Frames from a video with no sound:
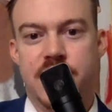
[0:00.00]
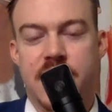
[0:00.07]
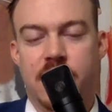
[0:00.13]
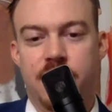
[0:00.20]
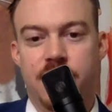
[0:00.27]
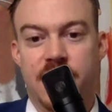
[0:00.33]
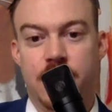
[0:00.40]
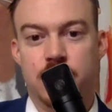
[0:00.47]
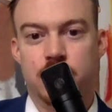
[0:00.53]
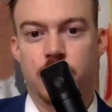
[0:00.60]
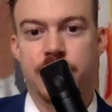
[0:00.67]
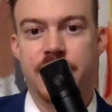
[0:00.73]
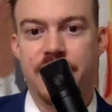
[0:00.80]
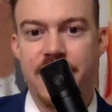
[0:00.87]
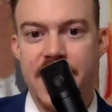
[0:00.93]
elevators
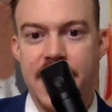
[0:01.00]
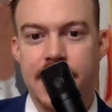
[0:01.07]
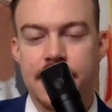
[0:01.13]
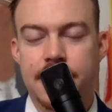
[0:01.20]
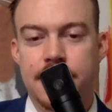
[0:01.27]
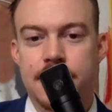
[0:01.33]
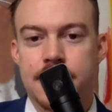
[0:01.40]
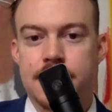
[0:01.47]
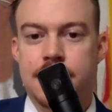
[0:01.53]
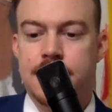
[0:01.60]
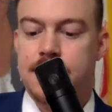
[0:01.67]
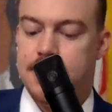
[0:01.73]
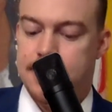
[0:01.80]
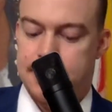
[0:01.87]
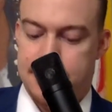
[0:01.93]
within that
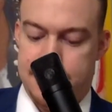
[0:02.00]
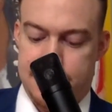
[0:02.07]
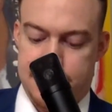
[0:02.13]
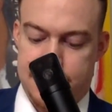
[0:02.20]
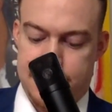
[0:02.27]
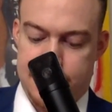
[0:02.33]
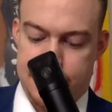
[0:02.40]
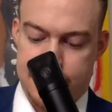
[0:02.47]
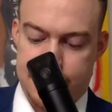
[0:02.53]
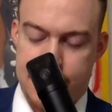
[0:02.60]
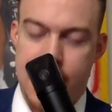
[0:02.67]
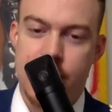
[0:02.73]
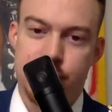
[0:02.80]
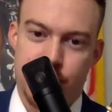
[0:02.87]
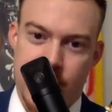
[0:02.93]

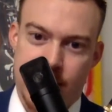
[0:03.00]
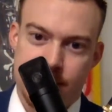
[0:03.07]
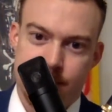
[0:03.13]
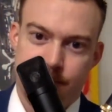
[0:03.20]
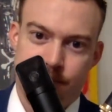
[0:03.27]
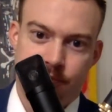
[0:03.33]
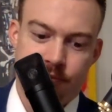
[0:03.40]
contract.